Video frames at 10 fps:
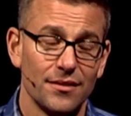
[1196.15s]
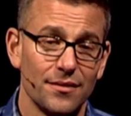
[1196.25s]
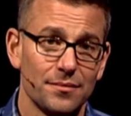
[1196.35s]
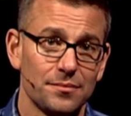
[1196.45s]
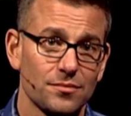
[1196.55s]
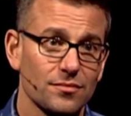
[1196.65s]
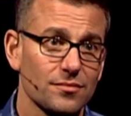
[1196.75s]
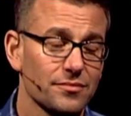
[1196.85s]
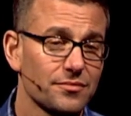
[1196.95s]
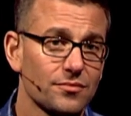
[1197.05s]

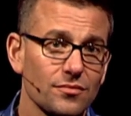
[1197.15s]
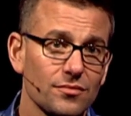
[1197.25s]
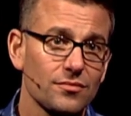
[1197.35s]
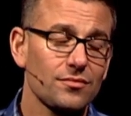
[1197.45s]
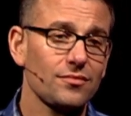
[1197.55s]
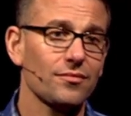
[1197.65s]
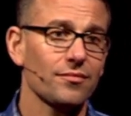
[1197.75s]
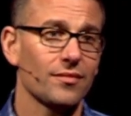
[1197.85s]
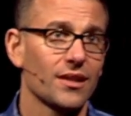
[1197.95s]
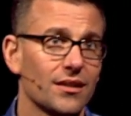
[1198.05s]

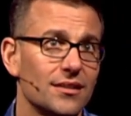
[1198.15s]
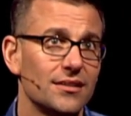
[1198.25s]
(no one is talking)